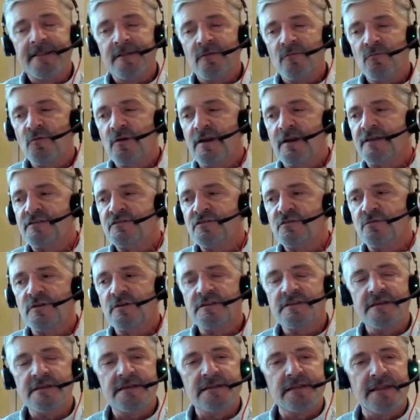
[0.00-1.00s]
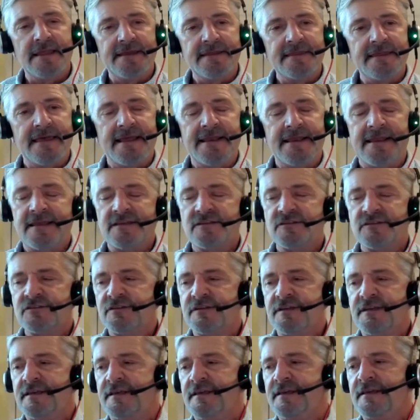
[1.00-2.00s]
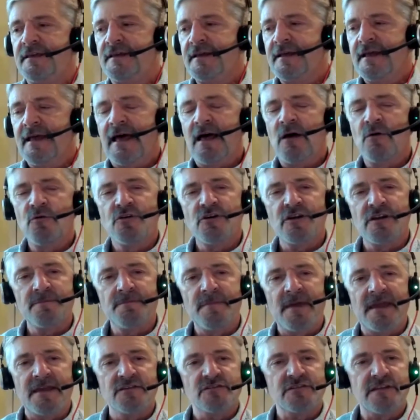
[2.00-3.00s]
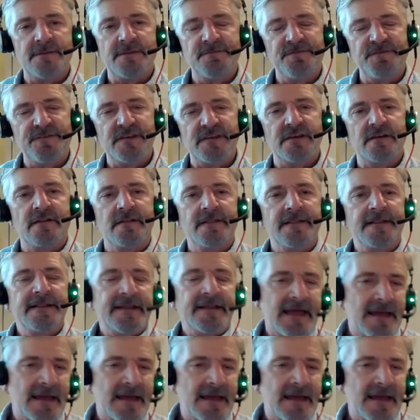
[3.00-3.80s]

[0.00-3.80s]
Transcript: When I do a deed like that and I see how good it makes them feel,